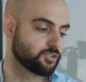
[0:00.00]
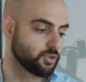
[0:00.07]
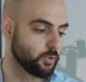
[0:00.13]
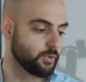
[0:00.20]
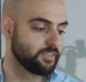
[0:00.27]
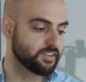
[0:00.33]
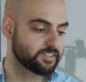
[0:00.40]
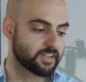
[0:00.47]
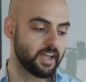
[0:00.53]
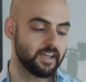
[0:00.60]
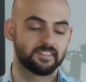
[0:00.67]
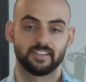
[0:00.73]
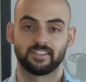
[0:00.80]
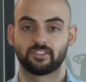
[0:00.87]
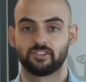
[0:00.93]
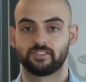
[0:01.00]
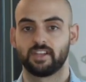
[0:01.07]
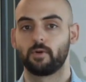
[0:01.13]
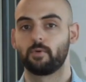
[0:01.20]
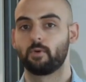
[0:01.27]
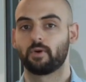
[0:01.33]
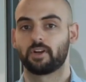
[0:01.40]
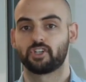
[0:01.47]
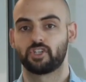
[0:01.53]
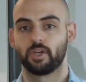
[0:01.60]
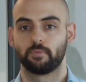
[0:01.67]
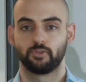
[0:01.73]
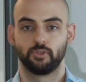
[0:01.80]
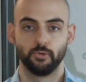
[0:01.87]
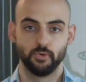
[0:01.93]
So in this case, let's just say we want to
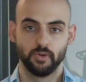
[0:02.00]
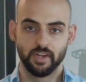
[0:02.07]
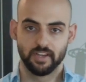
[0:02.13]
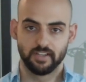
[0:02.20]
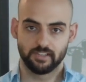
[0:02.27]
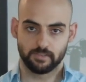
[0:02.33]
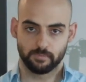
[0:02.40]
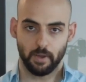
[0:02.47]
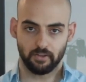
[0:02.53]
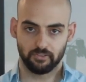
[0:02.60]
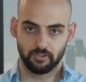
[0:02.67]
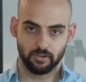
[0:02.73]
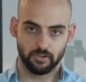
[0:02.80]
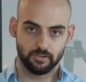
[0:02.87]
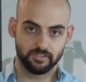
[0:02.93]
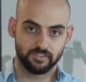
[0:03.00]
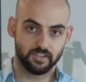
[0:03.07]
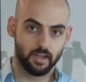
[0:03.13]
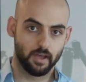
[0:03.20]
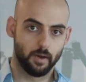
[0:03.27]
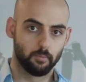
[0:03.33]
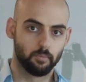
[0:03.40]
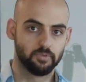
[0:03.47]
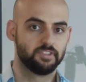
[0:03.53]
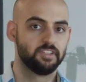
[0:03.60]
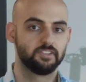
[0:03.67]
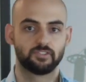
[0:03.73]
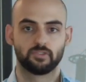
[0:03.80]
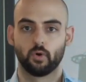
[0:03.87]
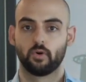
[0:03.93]
ship to Spectre's
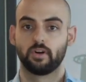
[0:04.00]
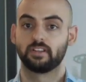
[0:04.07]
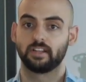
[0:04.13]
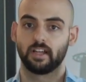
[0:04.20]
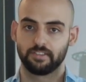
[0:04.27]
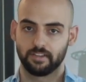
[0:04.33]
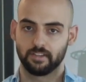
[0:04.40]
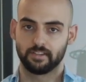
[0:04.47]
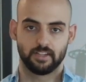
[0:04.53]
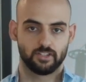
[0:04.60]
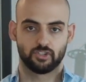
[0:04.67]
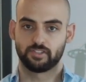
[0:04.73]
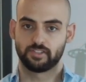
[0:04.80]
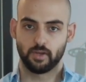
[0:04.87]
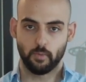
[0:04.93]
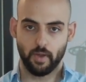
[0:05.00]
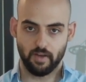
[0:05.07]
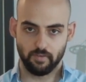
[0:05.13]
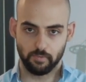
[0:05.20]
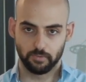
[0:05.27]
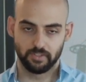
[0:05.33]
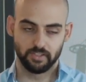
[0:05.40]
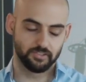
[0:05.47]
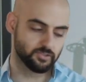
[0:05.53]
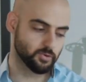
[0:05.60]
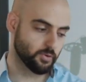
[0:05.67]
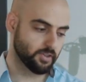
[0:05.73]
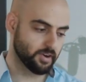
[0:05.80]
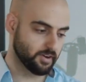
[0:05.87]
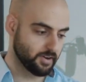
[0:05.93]
boutique store in London. Let's just say we have a boutique
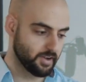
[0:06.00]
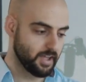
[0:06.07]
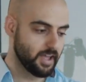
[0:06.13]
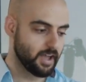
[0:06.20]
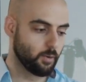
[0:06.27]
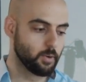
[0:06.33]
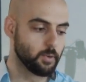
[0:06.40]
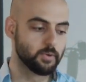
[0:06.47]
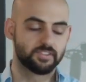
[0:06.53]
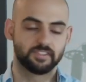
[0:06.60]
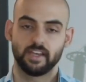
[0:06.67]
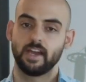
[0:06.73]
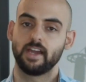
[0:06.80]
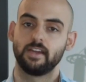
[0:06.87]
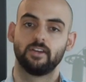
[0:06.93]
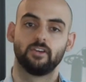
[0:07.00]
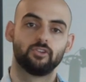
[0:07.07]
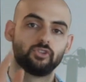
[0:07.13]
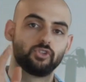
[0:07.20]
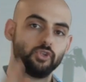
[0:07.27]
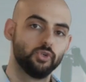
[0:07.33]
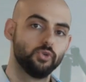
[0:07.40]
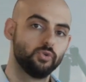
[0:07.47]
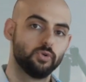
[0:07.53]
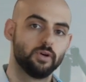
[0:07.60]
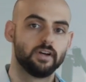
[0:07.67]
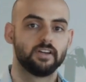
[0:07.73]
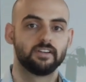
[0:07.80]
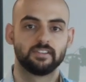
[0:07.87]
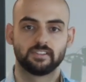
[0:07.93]
store there. We would say to
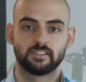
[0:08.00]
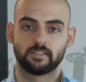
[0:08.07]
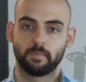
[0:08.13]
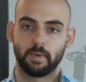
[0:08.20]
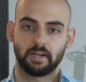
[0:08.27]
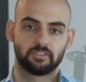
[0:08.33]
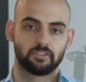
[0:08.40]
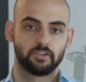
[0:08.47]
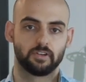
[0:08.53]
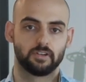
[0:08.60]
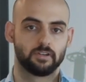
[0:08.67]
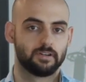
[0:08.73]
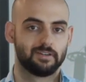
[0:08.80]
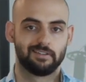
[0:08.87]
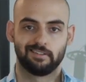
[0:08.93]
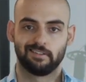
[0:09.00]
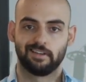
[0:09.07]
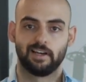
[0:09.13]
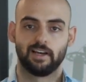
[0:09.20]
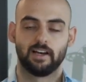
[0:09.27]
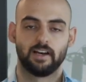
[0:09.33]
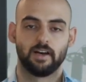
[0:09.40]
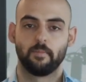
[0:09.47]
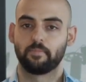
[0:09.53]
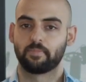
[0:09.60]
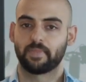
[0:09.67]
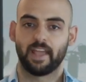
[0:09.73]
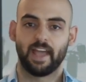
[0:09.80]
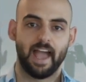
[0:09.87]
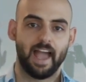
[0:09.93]
Spectre uh,
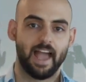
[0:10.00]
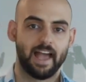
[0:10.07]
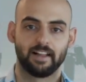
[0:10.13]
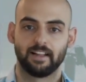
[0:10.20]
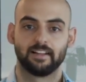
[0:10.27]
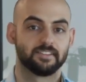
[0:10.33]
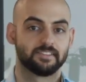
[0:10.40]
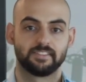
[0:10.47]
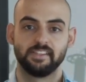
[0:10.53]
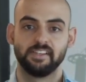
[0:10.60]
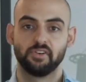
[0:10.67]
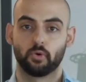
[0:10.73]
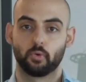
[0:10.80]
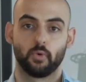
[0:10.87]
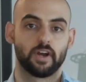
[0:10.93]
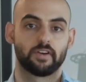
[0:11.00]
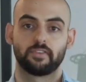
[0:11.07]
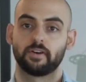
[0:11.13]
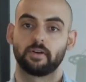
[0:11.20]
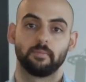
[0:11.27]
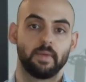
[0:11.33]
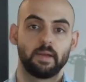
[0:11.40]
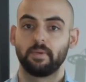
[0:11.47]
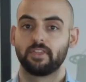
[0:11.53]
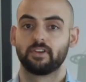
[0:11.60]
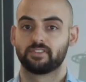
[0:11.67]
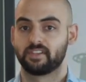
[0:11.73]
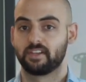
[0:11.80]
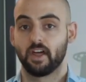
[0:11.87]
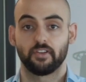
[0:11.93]
L L C, or whatever. Maybe
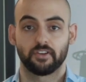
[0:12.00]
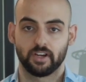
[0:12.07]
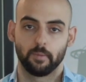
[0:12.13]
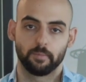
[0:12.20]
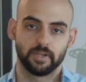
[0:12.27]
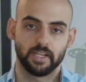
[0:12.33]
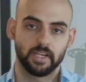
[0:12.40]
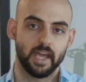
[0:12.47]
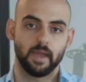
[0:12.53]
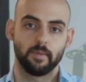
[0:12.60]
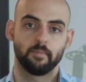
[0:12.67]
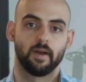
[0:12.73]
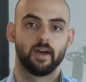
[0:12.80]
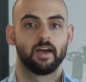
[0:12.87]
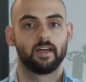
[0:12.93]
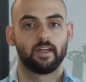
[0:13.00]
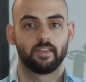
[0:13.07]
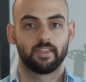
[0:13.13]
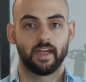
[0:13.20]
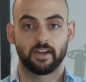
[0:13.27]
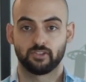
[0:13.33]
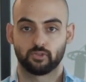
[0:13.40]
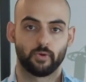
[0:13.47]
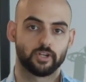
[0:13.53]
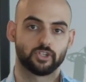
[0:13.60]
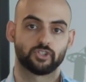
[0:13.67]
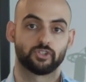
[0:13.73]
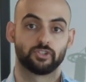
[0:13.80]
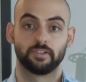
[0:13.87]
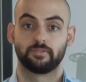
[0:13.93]
there's another company name that is
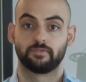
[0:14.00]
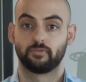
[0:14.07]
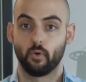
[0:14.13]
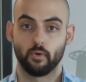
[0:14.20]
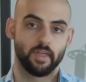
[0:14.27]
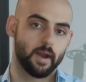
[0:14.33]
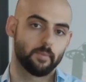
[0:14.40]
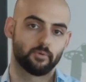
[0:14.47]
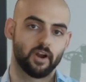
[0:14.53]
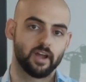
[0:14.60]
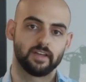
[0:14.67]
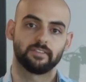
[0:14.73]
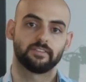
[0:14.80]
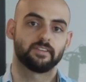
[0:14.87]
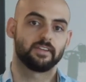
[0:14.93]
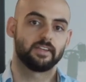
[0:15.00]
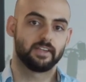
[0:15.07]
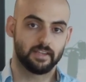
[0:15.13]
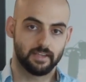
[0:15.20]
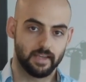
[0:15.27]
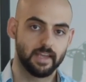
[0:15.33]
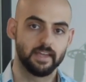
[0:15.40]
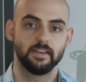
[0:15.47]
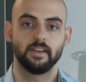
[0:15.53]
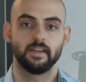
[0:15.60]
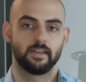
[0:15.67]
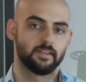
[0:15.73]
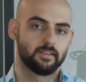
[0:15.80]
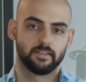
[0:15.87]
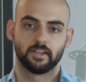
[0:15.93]
registered for that brand in
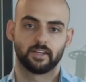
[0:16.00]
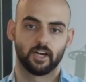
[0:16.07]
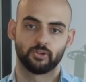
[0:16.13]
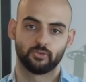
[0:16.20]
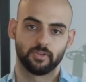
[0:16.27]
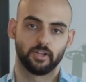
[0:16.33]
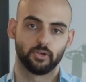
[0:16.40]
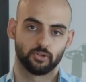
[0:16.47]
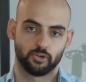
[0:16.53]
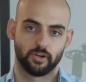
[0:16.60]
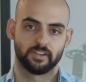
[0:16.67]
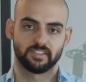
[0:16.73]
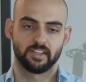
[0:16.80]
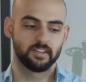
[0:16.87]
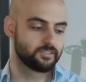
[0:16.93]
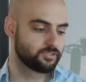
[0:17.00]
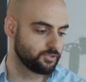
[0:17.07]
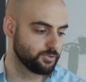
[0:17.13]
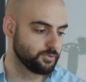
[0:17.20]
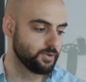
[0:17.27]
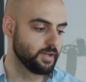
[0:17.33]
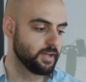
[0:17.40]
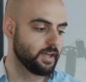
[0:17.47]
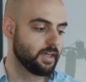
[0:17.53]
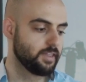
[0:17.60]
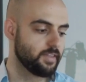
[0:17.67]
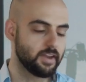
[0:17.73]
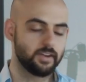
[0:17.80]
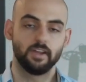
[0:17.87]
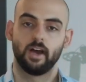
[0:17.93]
the country that you're trying to send it to.
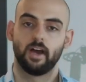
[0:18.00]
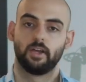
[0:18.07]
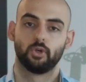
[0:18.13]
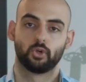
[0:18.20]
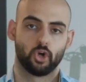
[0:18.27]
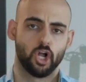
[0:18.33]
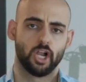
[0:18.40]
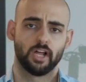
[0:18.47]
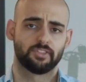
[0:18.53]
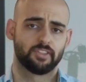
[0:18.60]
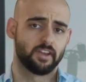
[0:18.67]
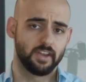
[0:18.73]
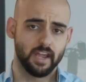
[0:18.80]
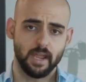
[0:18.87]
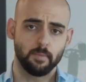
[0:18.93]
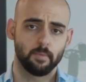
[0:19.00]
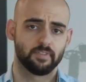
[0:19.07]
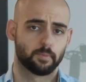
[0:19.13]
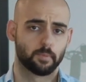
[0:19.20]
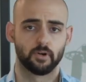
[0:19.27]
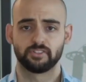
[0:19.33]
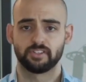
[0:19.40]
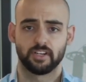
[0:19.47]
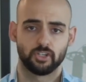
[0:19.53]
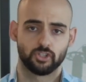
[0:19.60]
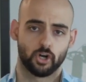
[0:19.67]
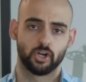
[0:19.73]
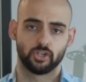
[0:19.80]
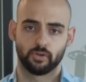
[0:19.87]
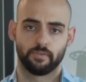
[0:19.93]
Then you call out the name of the person in
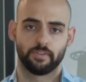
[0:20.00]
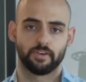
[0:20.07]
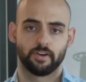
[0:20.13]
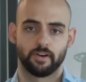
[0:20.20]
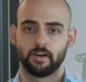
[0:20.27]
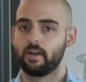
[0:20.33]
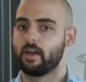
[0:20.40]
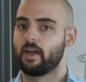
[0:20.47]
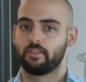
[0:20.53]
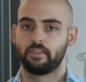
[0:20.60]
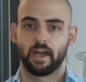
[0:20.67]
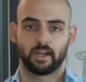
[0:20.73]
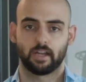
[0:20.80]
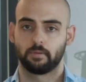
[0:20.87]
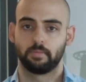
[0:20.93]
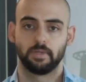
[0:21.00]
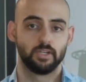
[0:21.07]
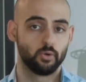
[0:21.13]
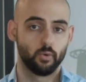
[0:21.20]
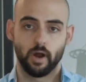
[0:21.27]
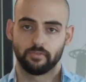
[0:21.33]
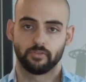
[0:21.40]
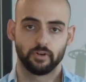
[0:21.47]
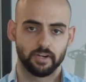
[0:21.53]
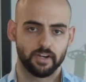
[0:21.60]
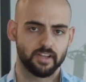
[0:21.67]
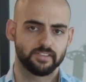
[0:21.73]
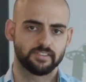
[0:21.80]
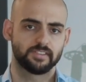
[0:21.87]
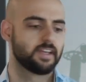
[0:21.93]
charge over there. That could be whoever it
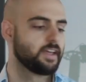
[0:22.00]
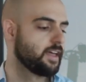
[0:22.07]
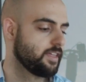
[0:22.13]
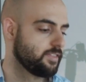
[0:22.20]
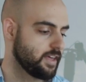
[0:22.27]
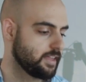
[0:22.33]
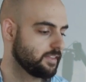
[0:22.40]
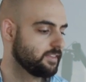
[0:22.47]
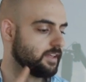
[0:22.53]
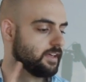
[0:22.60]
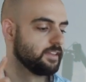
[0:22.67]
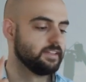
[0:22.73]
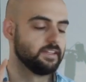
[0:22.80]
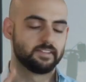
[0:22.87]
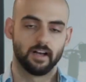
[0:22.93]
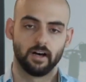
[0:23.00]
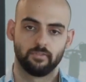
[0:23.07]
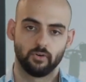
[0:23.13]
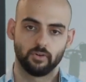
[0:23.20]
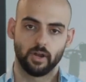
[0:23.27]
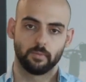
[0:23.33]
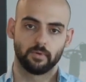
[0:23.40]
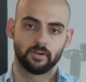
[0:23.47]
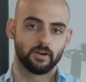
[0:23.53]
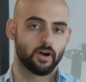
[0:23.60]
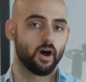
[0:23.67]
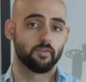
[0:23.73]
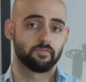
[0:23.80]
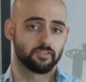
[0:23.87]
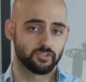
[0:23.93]
is. Then the telephone number
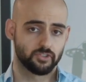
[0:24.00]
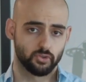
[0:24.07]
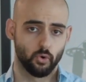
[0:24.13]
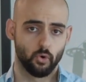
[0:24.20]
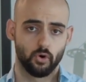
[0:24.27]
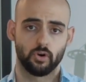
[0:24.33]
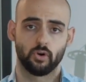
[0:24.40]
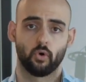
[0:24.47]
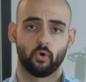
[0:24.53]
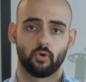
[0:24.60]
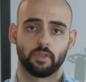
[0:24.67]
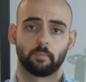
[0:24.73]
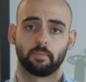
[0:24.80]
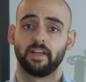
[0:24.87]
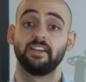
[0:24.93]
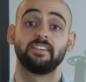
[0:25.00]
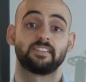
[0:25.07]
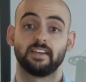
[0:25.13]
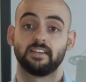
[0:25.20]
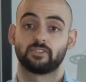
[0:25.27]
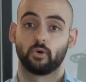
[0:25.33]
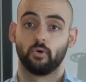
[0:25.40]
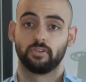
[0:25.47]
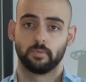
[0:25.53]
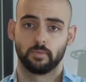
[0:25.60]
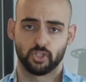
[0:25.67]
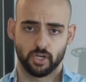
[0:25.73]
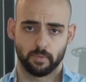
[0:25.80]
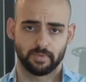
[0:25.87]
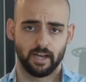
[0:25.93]
of the store or the place it's going to be
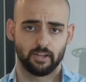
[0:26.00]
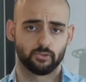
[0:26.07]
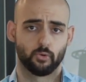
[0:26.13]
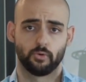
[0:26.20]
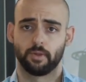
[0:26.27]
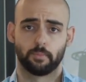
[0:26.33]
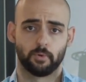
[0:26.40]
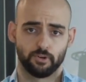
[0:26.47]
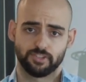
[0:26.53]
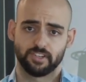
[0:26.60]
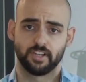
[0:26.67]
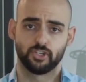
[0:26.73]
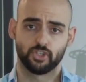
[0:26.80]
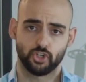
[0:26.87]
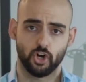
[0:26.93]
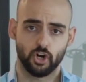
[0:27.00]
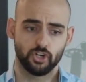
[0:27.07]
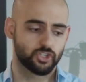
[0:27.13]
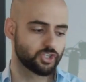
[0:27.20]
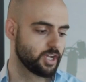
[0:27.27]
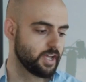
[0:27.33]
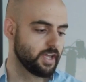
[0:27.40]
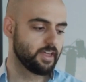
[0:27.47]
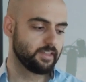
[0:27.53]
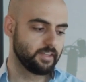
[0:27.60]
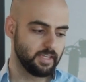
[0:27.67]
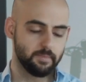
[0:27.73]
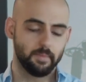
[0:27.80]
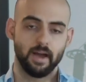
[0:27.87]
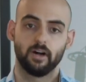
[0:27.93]
shipped out to, or the person in charge,
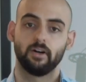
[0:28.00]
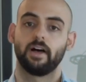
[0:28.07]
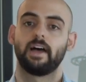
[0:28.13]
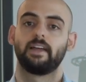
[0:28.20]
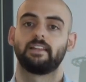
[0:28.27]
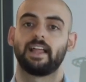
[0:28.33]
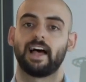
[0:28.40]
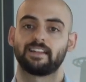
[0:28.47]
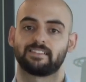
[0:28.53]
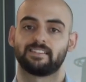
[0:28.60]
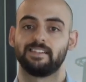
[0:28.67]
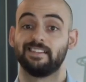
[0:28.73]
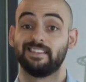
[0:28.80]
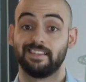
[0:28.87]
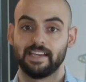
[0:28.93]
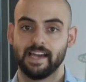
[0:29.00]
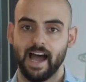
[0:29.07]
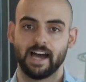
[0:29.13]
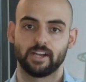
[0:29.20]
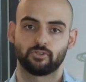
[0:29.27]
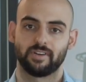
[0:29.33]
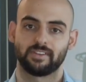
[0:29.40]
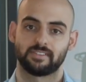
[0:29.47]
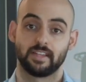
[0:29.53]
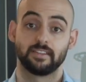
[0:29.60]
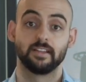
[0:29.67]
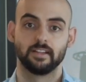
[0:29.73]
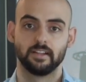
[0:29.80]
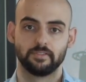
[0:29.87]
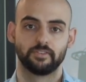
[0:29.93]
email, and lastly, the address, the
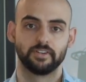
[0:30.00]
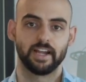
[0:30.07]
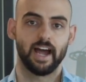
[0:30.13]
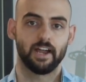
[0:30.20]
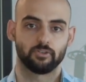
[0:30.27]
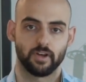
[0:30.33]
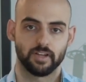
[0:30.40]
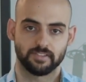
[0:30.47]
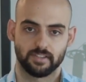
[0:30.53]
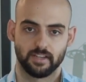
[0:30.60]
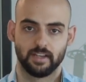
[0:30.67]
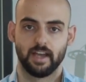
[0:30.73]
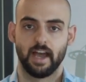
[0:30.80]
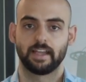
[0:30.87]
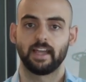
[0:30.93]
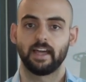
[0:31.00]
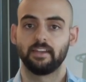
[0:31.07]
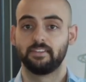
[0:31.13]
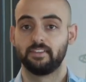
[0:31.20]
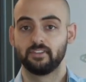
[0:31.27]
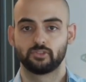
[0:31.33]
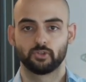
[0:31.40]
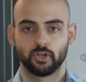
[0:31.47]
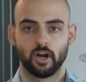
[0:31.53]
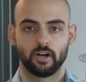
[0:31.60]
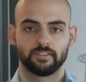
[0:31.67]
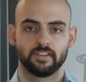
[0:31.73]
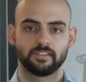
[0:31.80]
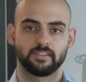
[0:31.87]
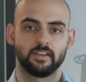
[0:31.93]
delivery address. Again,
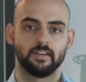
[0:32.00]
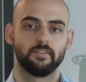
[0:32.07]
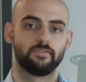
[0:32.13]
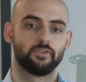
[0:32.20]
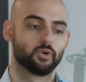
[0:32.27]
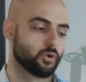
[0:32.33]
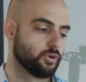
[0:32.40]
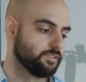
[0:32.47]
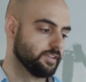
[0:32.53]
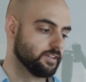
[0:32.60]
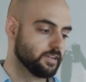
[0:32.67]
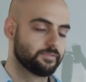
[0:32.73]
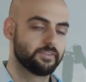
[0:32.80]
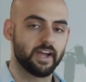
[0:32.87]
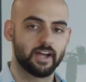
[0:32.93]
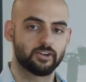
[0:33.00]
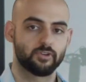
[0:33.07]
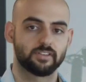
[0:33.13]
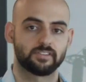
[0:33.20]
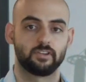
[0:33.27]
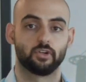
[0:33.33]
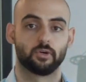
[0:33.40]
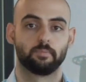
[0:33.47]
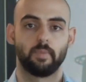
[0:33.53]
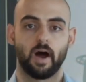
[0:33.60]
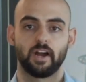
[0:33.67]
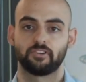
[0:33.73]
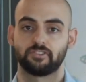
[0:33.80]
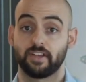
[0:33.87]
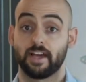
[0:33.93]
disregard this if your delivery address and your
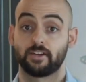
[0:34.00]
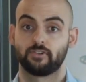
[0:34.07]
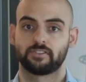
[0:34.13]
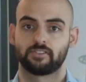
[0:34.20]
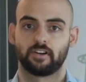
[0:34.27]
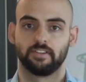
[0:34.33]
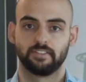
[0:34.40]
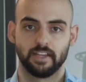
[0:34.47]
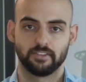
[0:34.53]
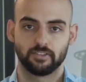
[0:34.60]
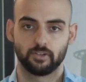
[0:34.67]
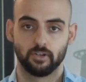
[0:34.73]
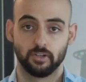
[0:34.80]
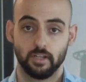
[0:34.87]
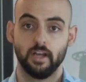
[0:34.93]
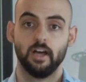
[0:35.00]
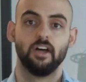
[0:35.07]
buyer's address are identical.